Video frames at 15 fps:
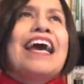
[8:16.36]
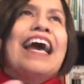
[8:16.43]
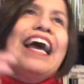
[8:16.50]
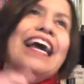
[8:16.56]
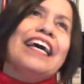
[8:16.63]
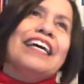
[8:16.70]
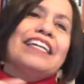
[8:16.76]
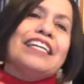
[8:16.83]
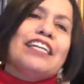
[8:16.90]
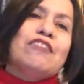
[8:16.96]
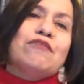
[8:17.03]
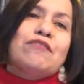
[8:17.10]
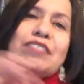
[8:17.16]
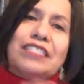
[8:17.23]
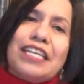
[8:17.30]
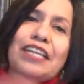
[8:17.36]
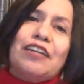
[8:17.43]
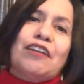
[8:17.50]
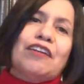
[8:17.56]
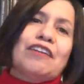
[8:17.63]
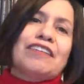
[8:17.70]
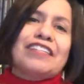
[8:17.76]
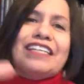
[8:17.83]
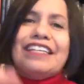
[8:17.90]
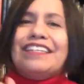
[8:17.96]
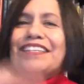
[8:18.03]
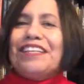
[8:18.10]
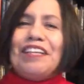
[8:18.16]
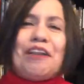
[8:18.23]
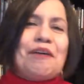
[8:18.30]
And I use stickers,
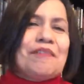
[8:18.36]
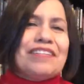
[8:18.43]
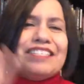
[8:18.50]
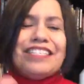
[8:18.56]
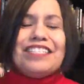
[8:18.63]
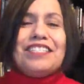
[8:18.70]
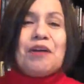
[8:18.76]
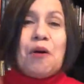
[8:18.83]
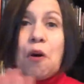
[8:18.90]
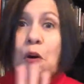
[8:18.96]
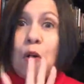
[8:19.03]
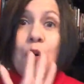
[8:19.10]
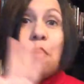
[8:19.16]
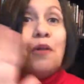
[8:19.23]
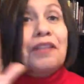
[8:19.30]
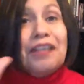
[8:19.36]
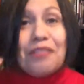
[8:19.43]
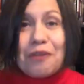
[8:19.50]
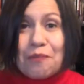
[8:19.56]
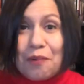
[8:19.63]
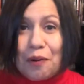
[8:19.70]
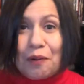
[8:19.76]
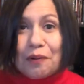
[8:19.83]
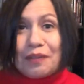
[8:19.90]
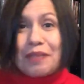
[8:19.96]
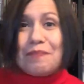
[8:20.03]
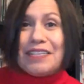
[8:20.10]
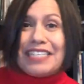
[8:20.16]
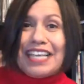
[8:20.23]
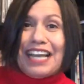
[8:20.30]
and it's just a whole other world, let
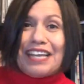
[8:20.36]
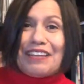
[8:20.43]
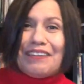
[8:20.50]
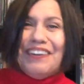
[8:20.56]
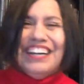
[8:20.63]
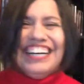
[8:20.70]
me tell you.